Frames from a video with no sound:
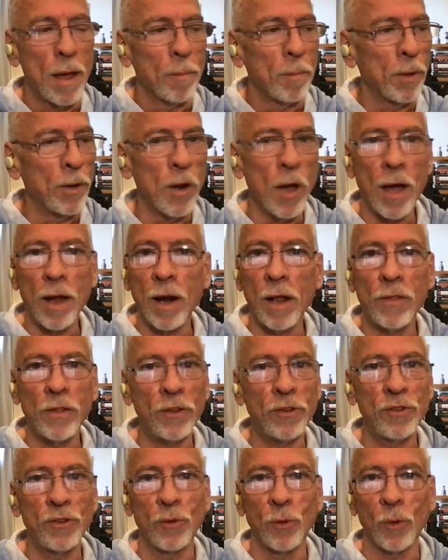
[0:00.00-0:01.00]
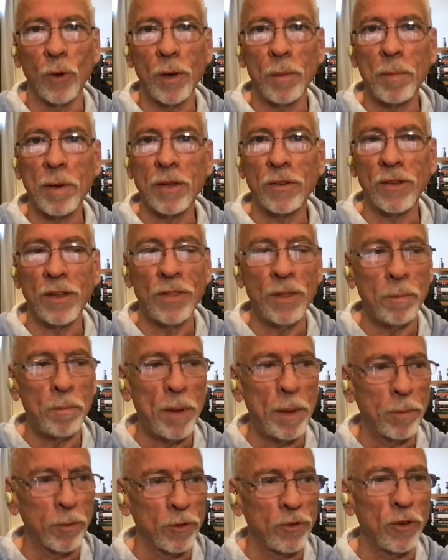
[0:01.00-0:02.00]
but not on this story, because I think
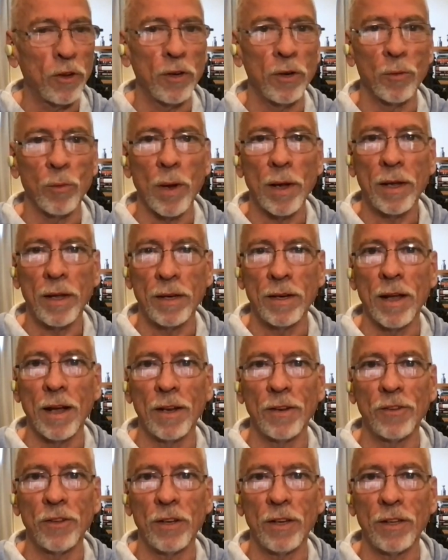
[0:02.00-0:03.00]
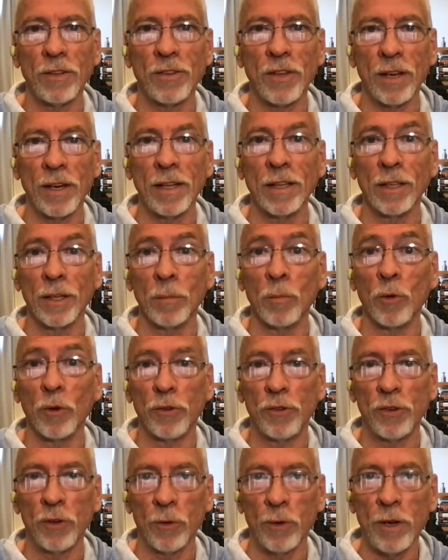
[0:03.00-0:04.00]
people are starting to recognize that it's getting a little more
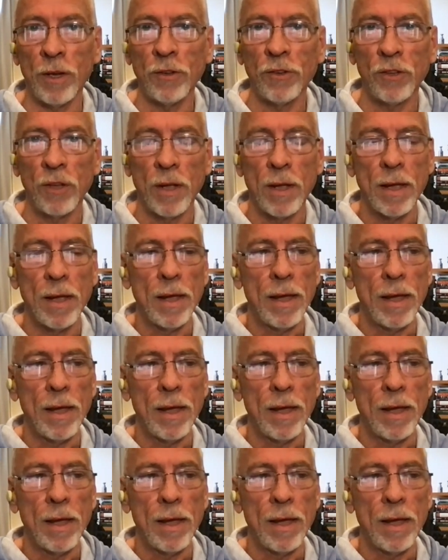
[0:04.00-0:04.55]
serious.